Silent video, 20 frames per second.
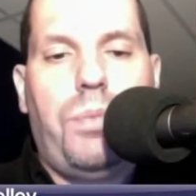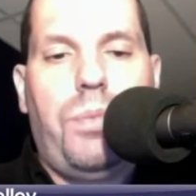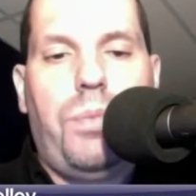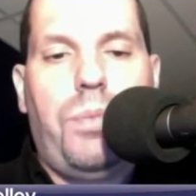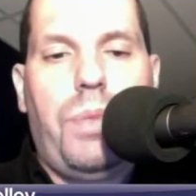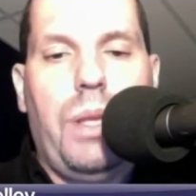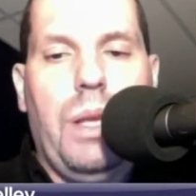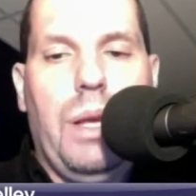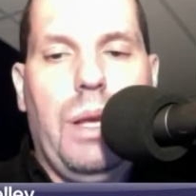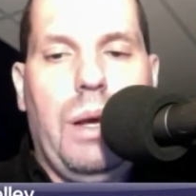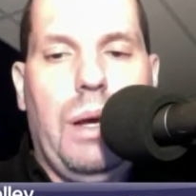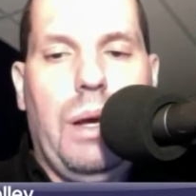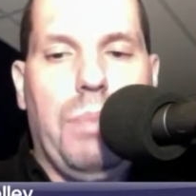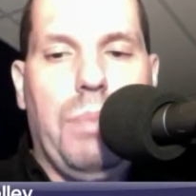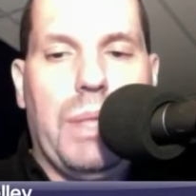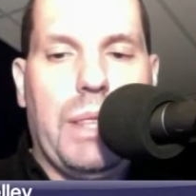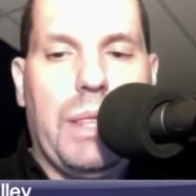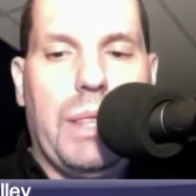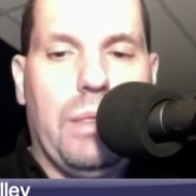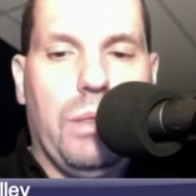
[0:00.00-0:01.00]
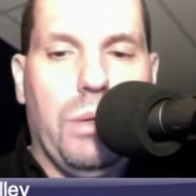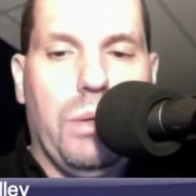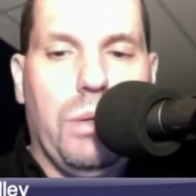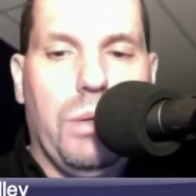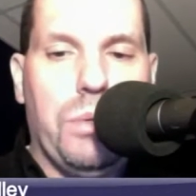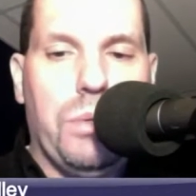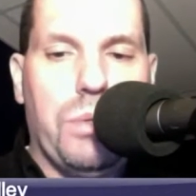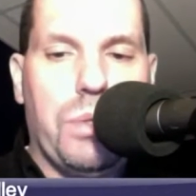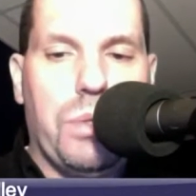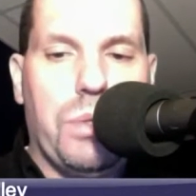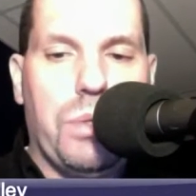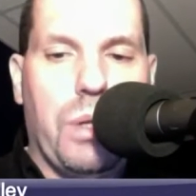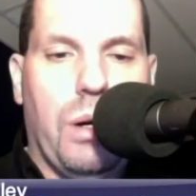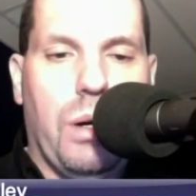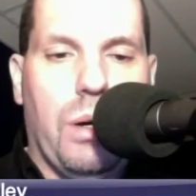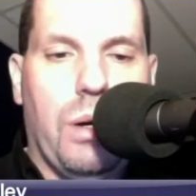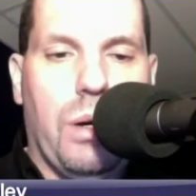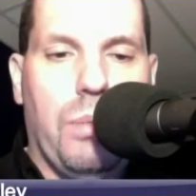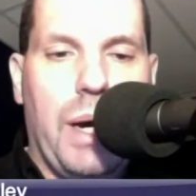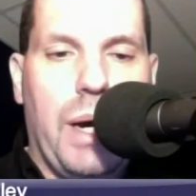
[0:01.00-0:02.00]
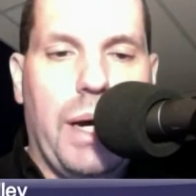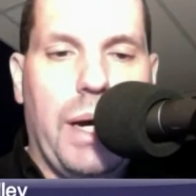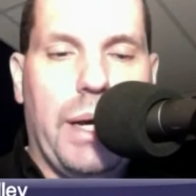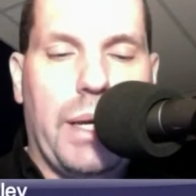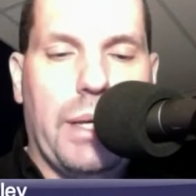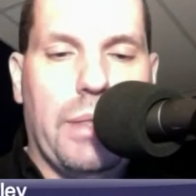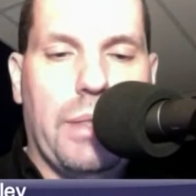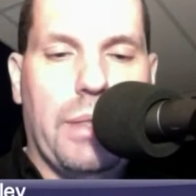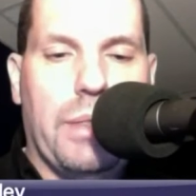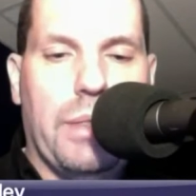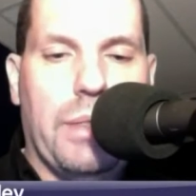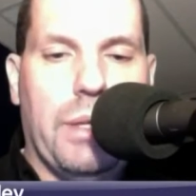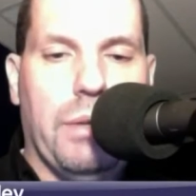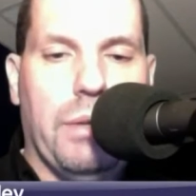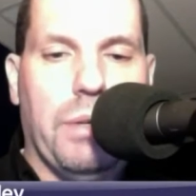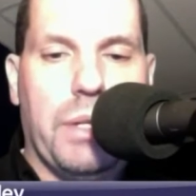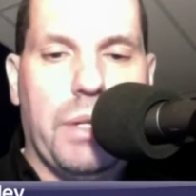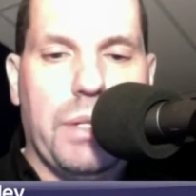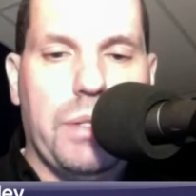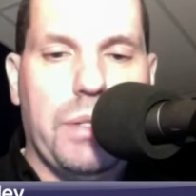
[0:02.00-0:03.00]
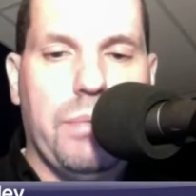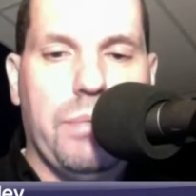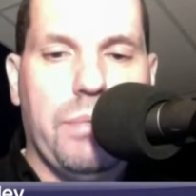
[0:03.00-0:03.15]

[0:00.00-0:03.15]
But those are my theories.